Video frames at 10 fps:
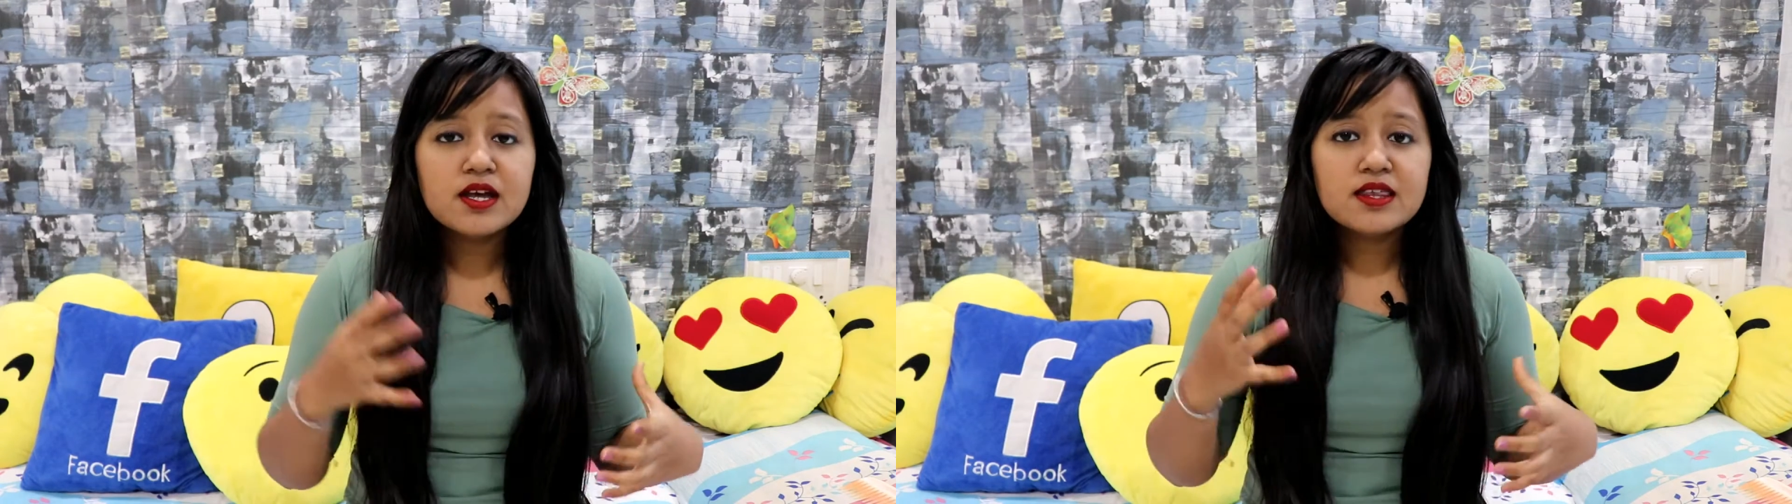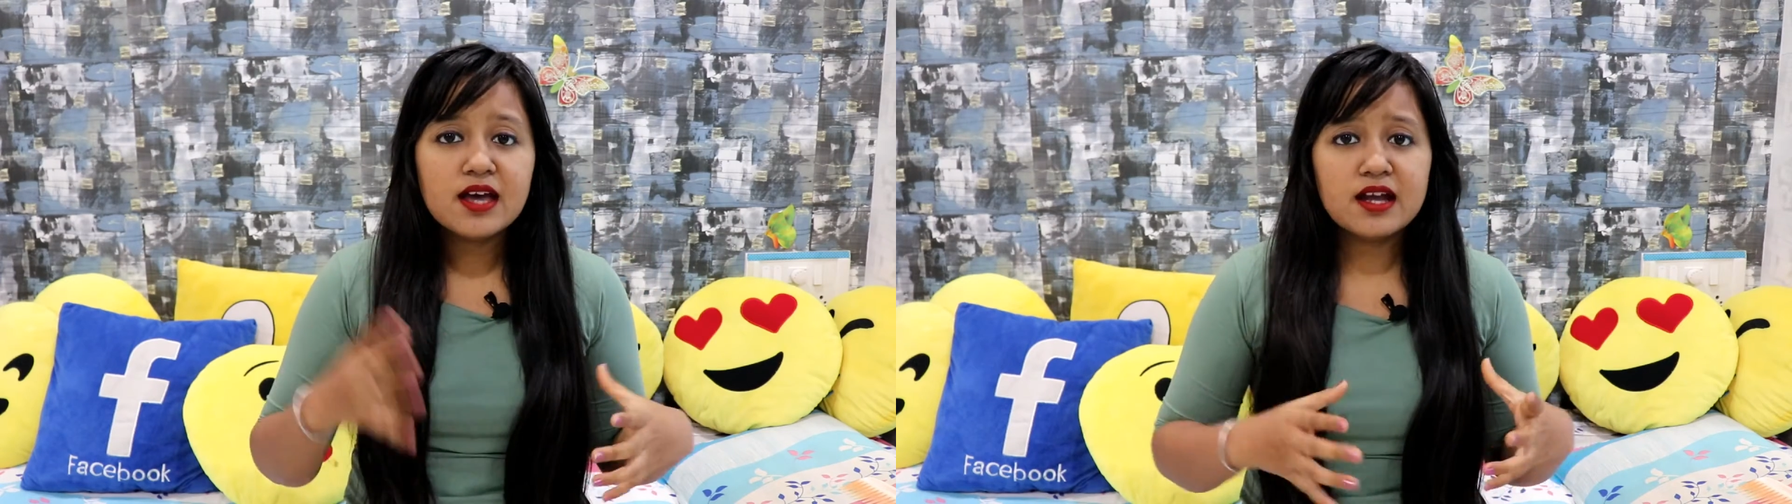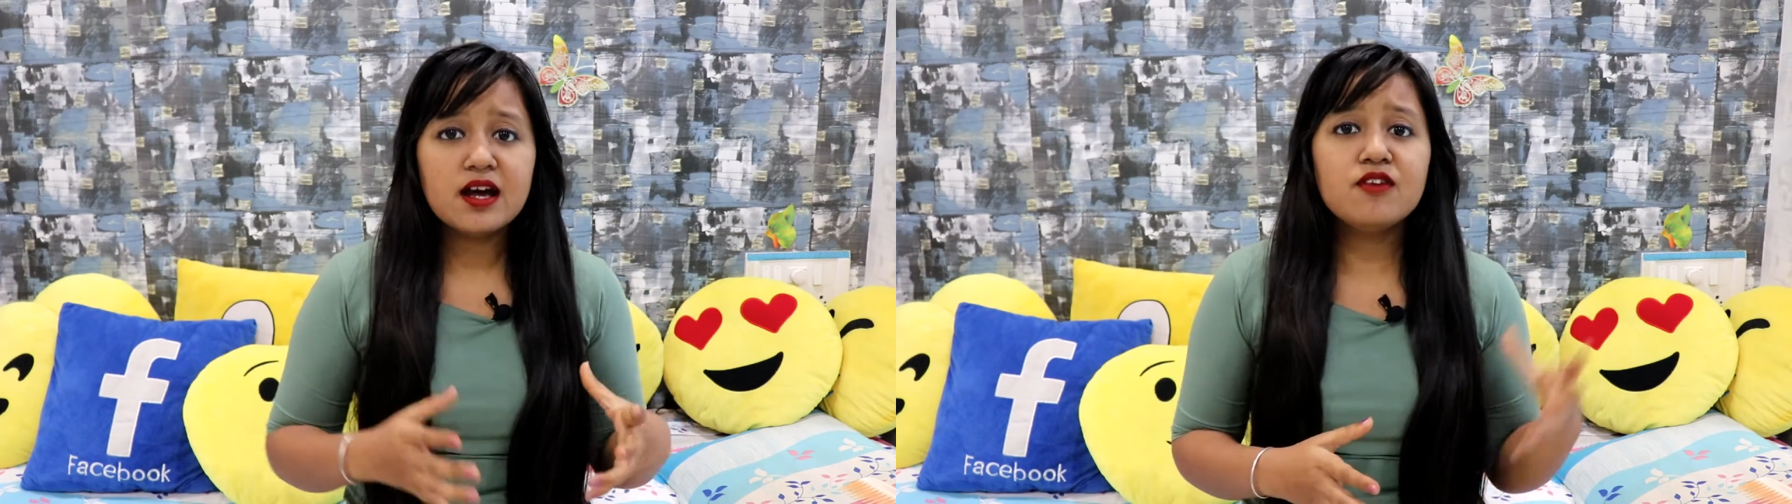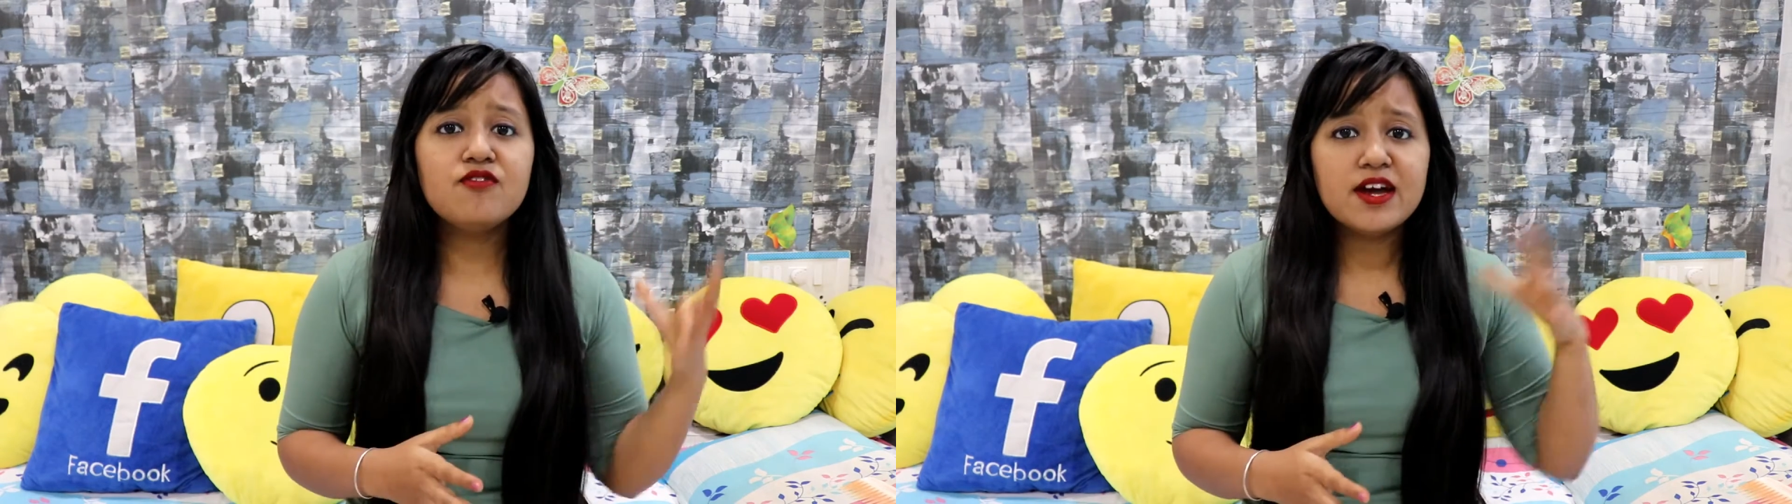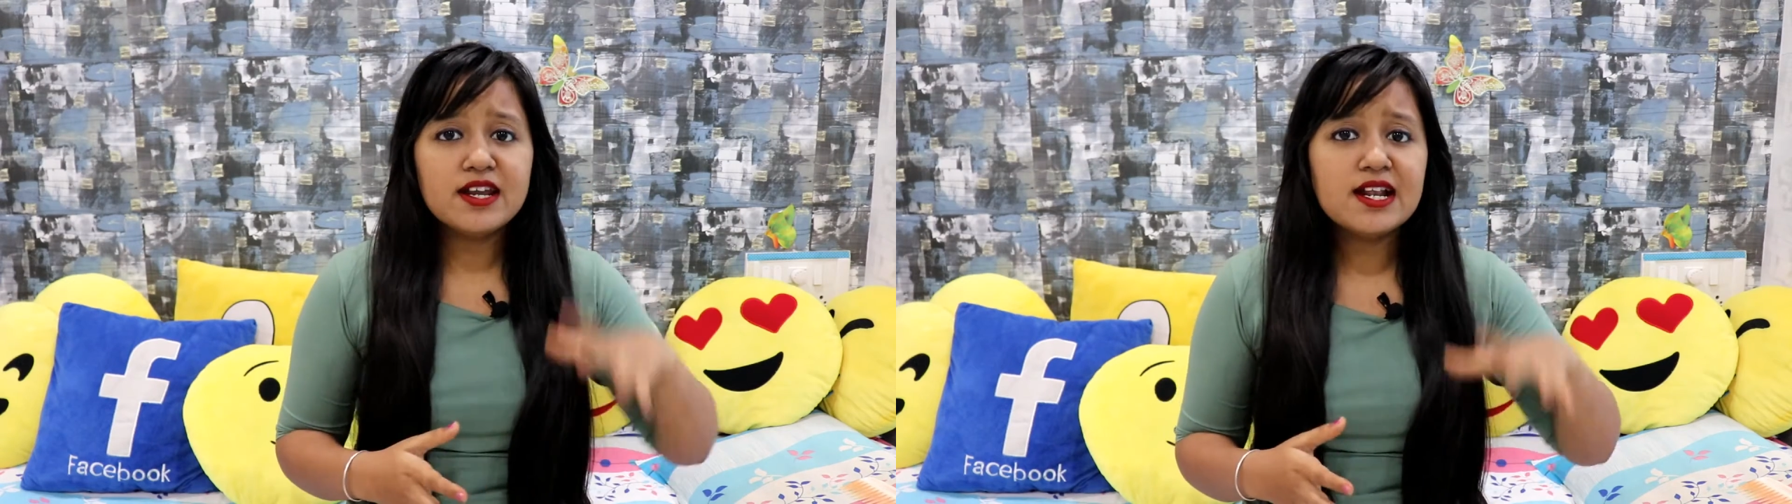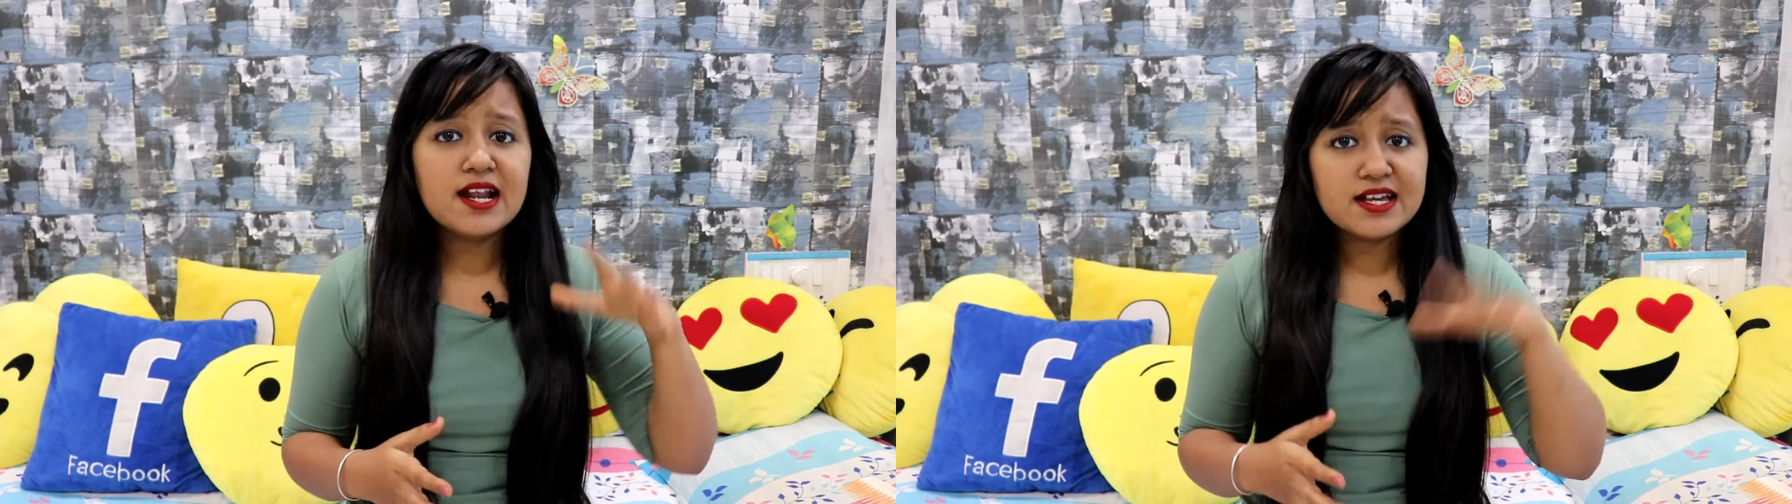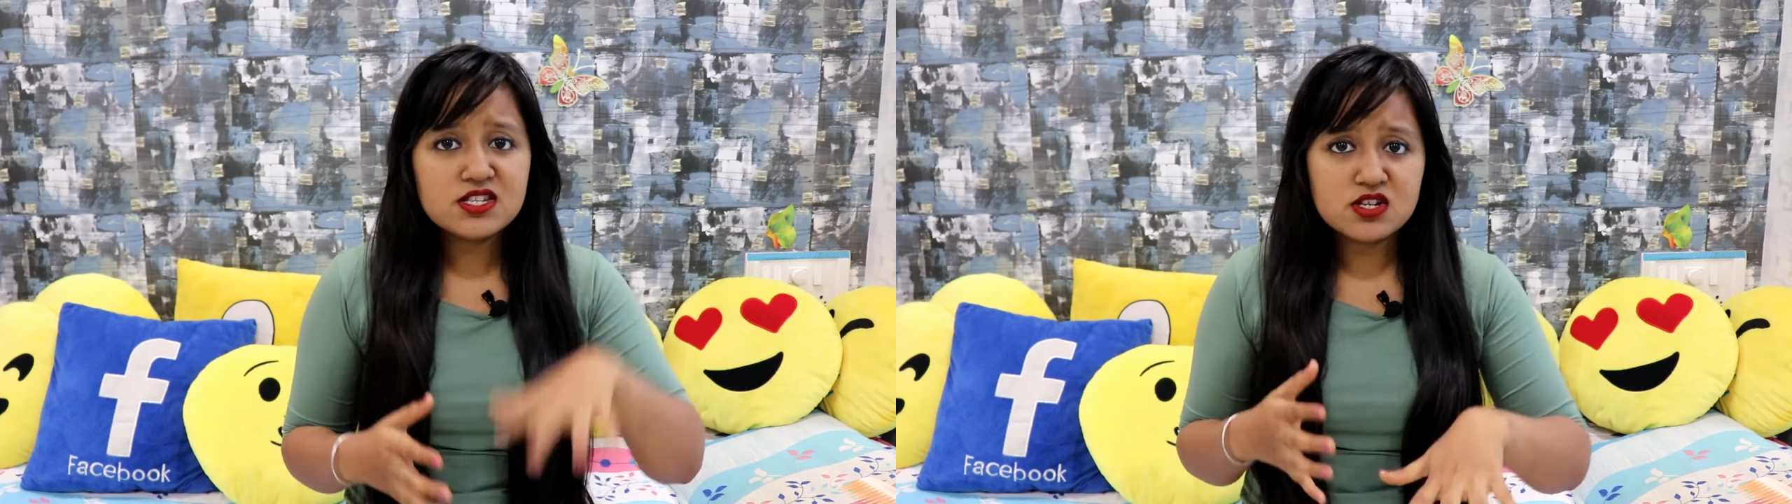there are very less